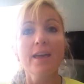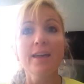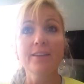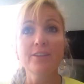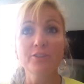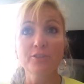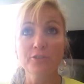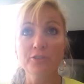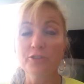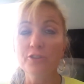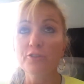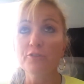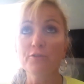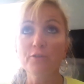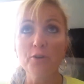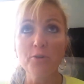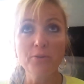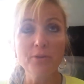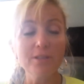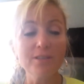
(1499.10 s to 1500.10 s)
and you're gonna
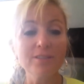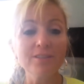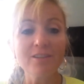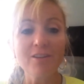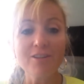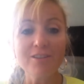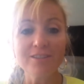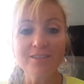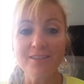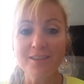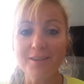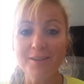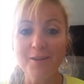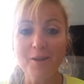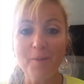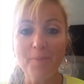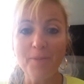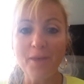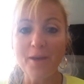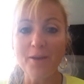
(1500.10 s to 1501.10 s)
focus on setting
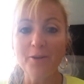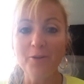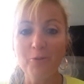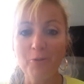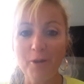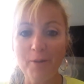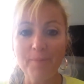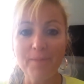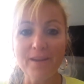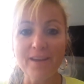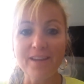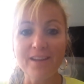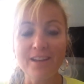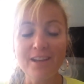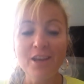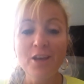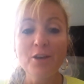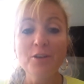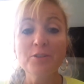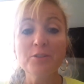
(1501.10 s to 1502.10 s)
up that equipment.
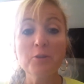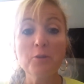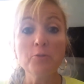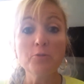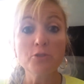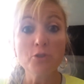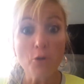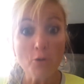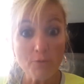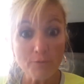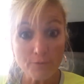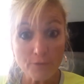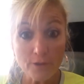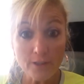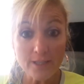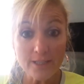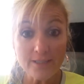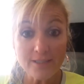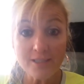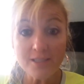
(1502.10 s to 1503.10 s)
So don't
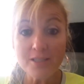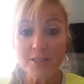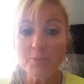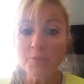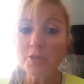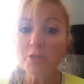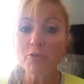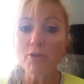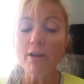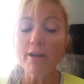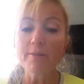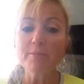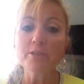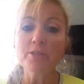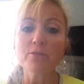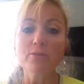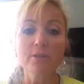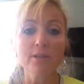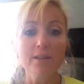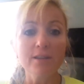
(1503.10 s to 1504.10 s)
forget to subscribe
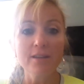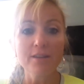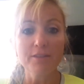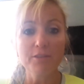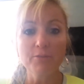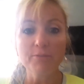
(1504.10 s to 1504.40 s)
so you can get